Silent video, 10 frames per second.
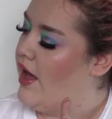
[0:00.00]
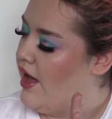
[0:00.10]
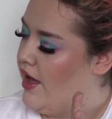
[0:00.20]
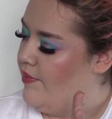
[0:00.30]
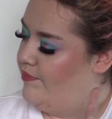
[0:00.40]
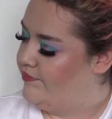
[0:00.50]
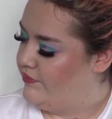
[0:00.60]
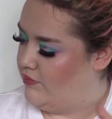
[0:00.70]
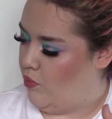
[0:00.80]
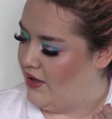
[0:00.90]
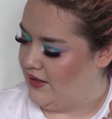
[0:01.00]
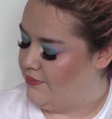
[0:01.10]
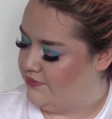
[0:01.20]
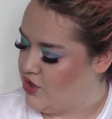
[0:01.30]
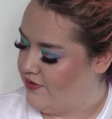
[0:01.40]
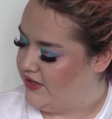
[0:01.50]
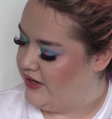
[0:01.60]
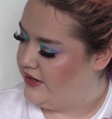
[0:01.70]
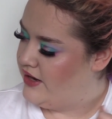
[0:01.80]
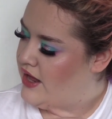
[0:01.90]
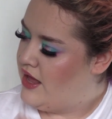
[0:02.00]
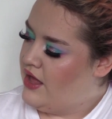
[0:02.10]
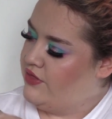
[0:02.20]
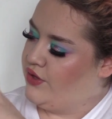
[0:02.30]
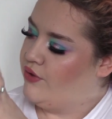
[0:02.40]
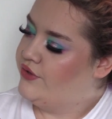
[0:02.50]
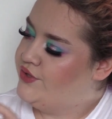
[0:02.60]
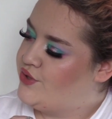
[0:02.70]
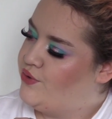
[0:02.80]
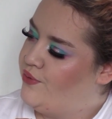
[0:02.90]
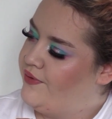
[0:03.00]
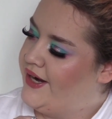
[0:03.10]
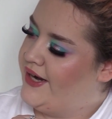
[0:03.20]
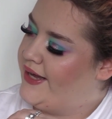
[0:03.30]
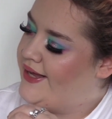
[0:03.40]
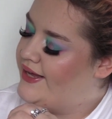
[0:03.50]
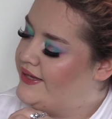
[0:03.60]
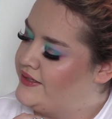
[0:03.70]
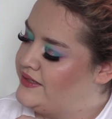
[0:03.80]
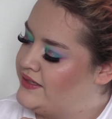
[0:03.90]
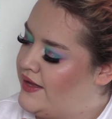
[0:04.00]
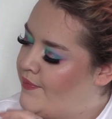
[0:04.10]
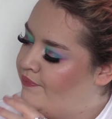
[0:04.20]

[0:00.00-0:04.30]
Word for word: um, while I'm travelling. The colour story is